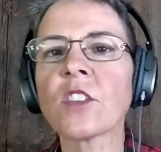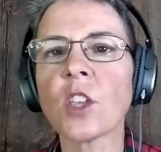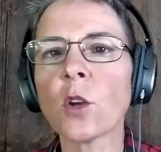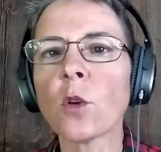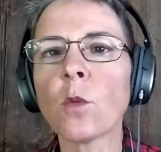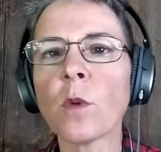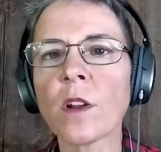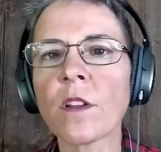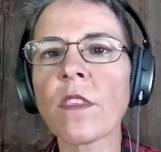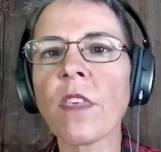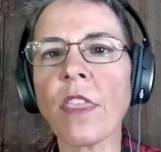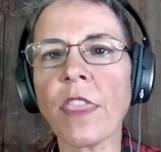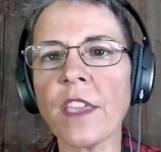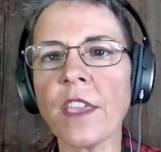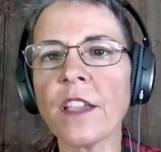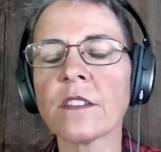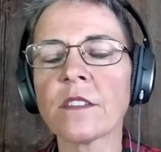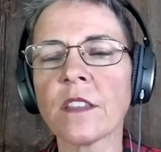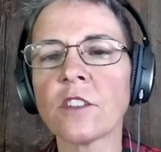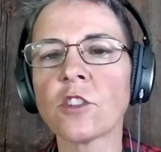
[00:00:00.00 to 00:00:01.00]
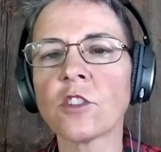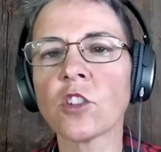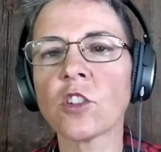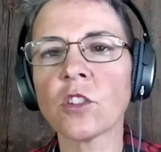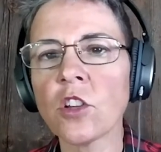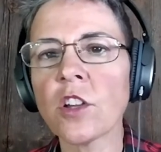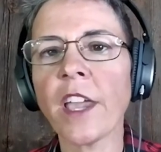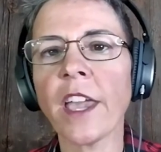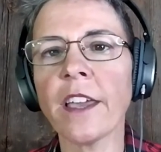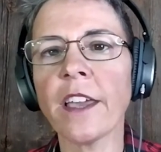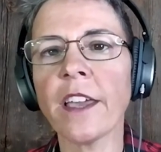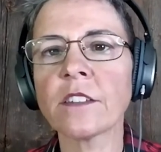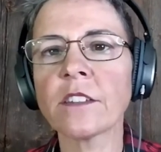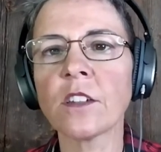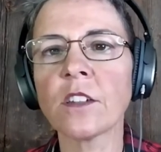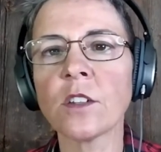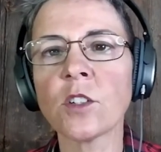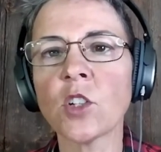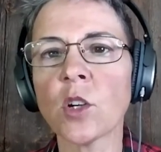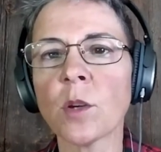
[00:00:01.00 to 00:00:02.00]
What are the things they should look at to
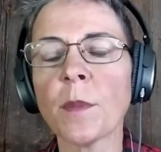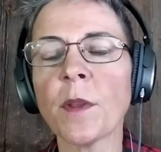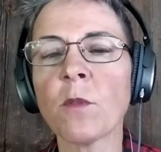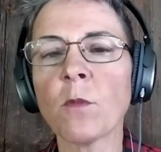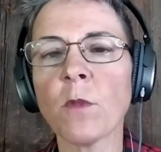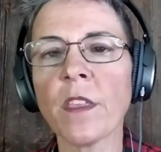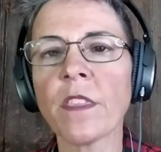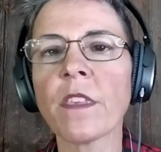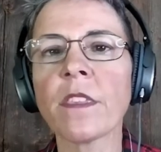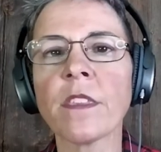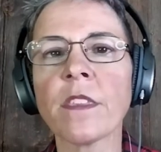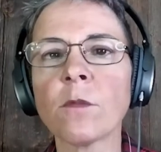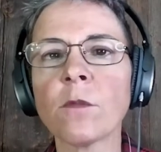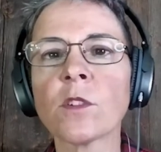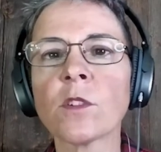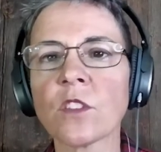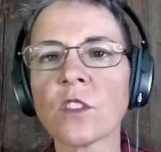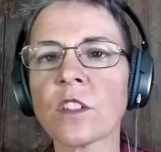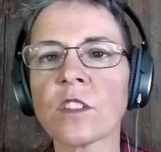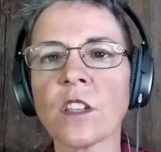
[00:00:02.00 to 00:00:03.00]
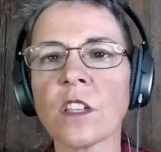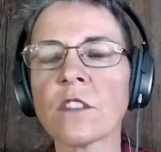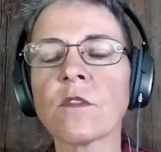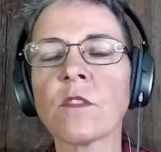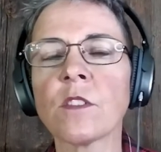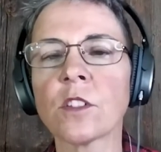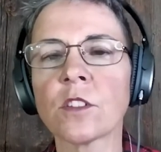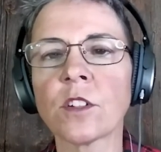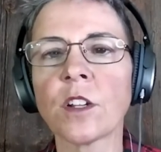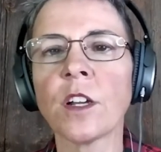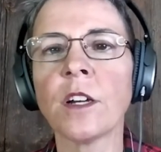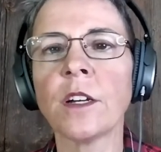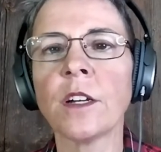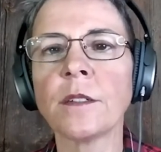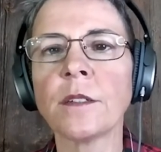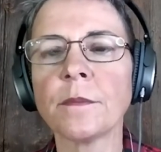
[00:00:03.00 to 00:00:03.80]
determine whether they were successful or not?